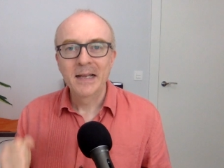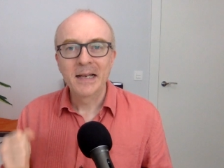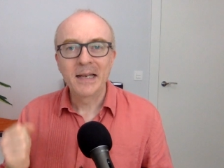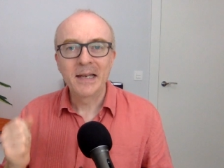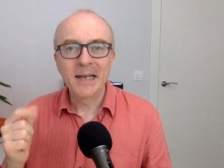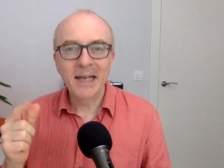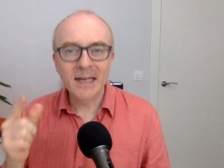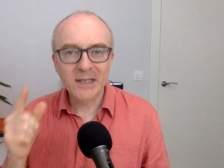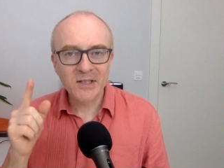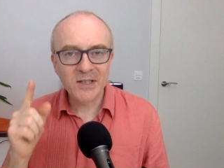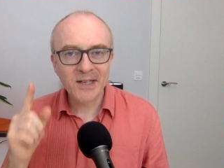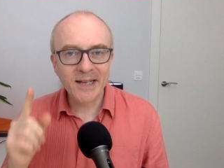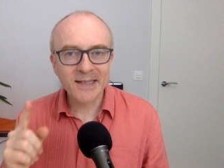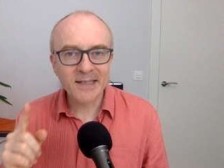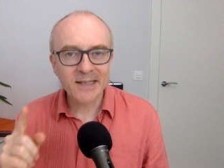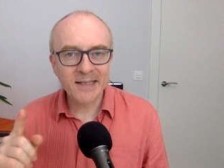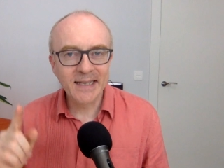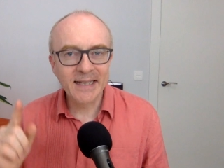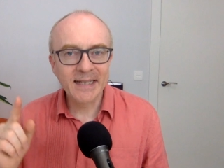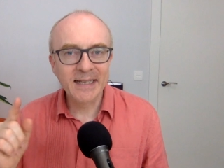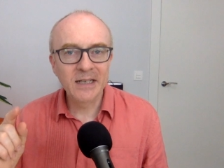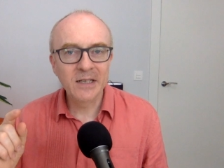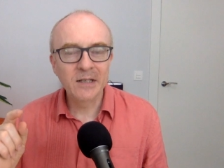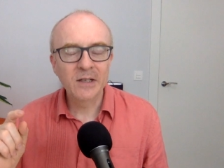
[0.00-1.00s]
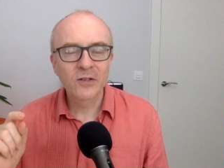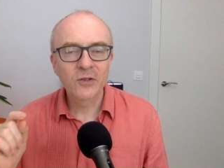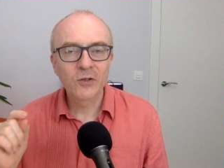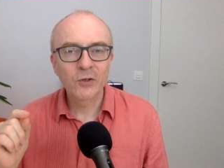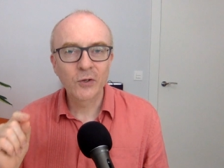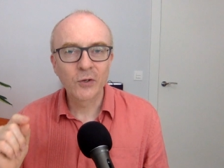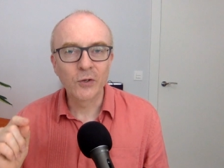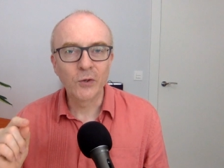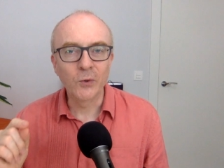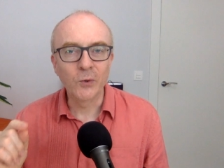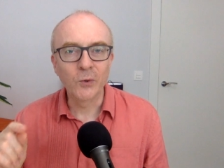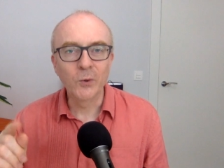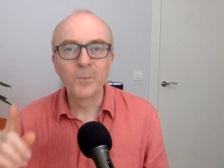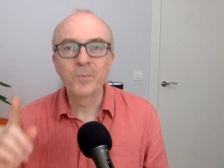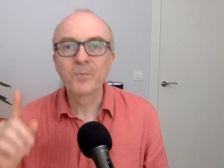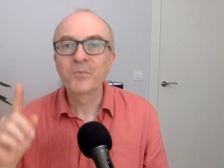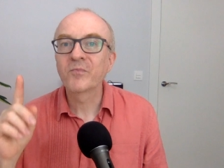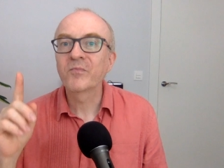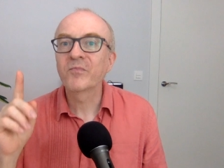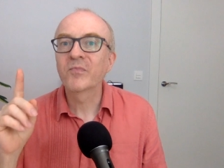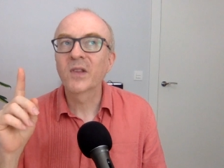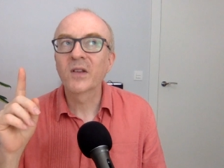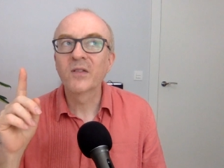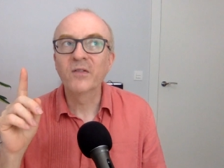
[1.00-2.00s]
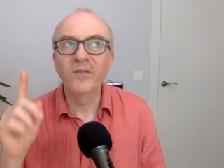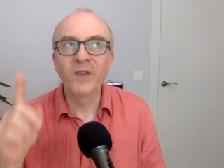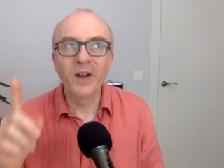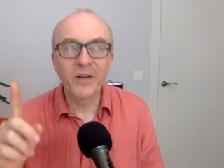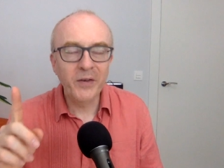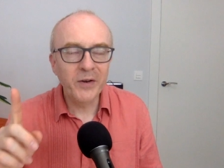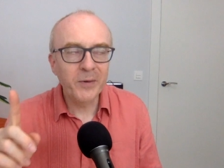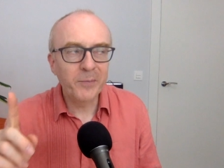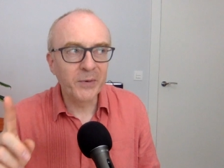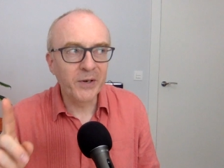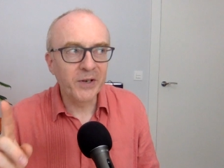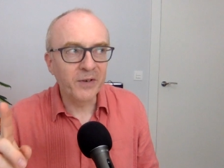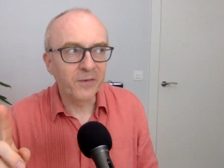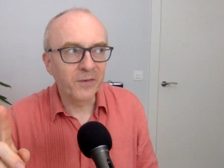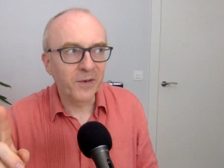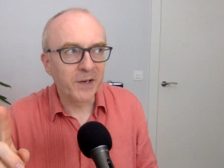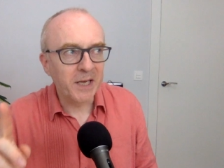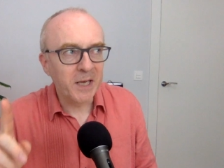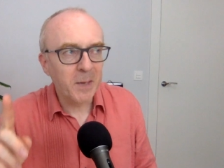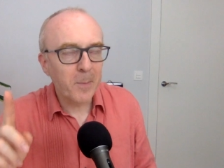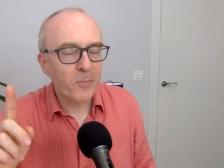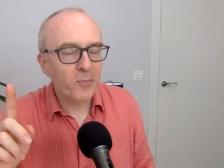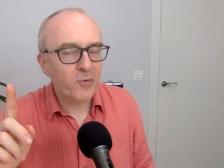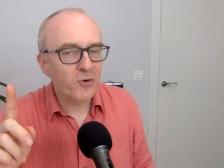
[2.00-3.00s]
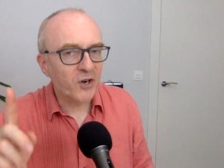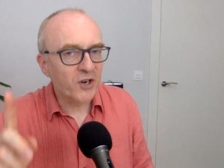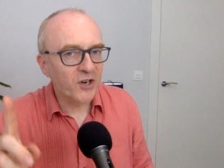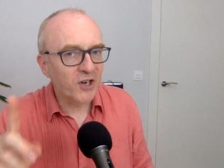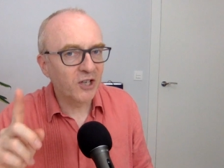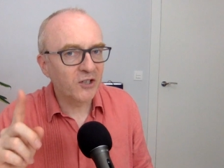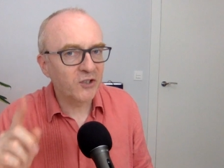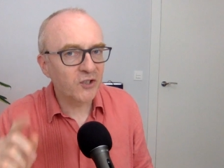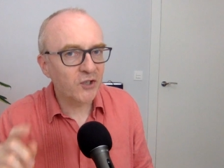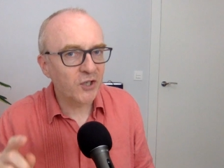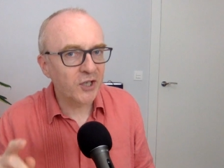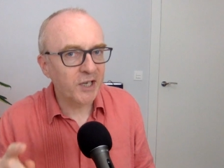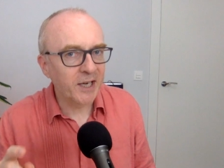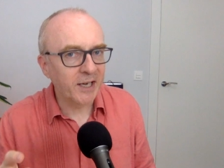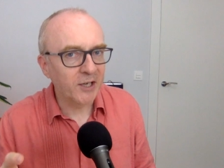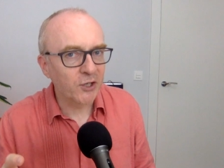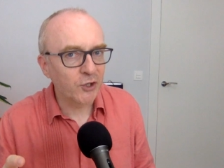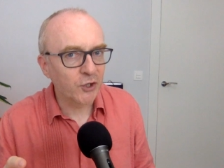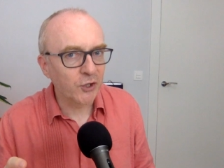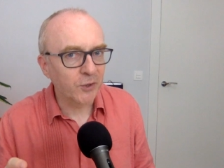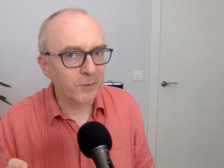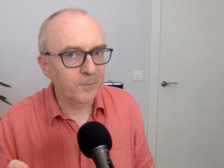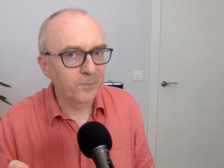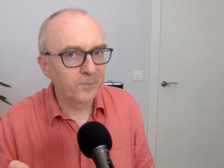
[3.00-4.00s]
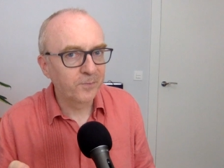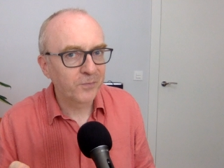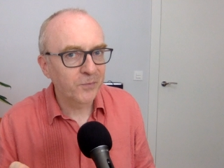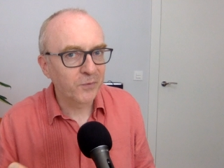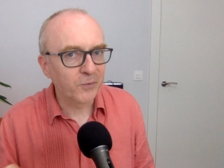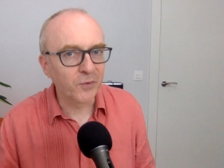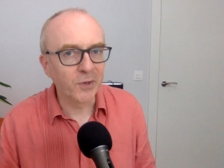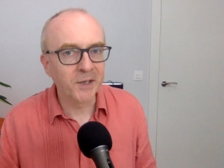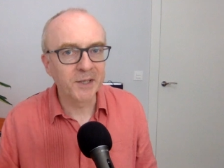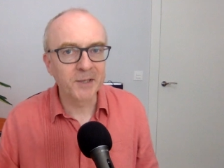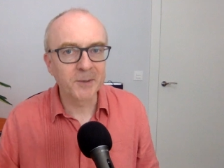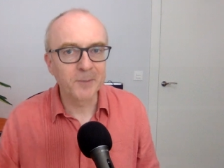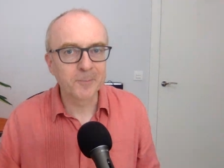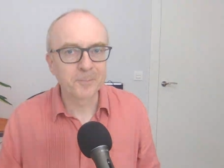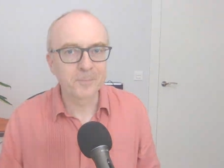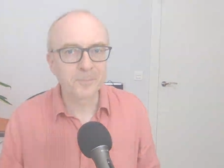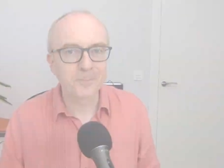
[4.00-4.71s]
Let's get into, very briefly, pronunciation, right?